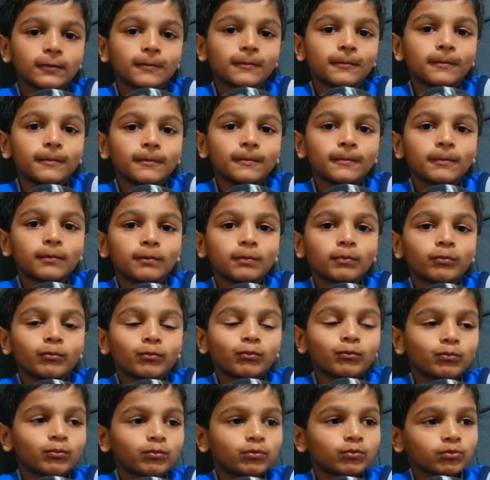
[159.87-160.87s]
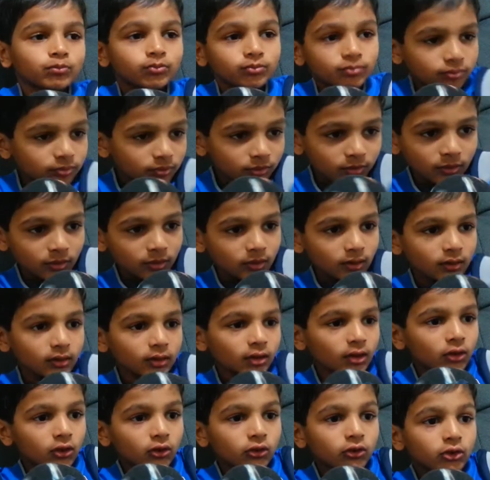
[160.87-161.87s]
That's correct, okay. Third,
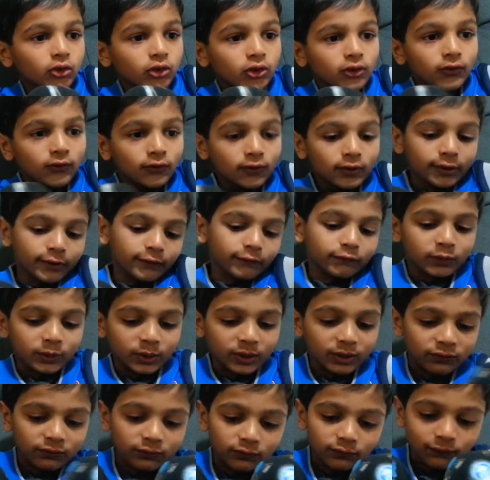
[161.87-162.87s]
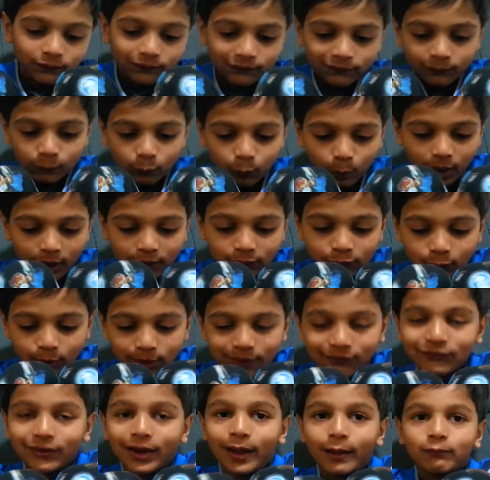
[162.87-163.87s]
Raptors. 40,
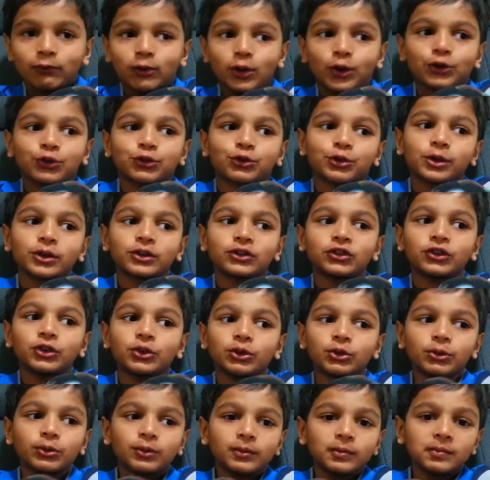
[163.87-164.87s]
145 lost 32.